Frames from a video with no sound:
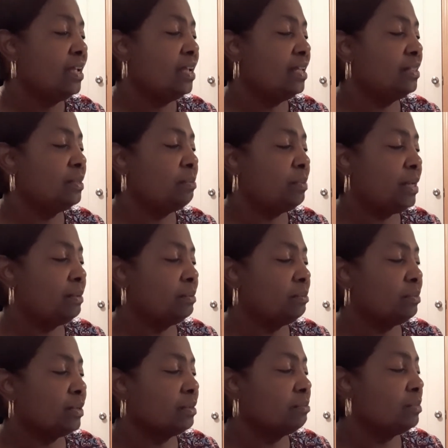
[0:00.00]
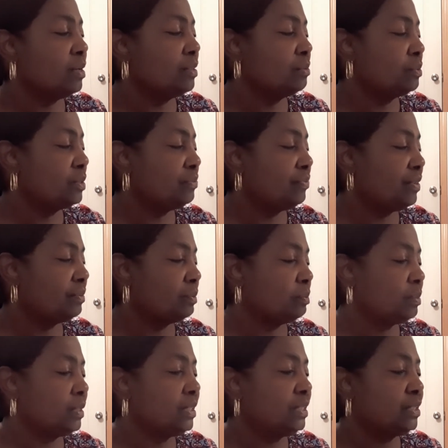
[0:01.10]
And the baby bird mother was very
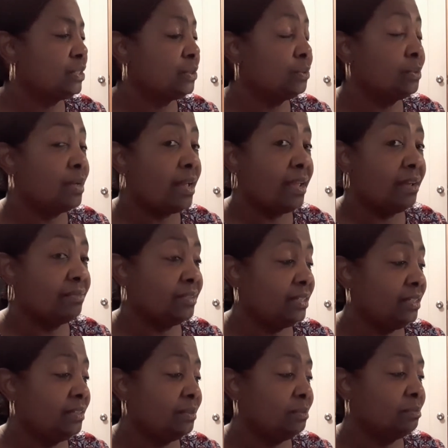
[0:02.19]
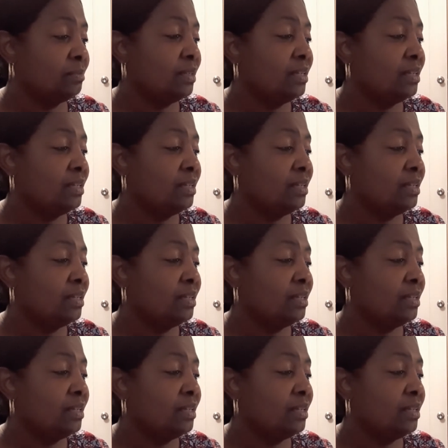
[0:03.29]
pleased to have him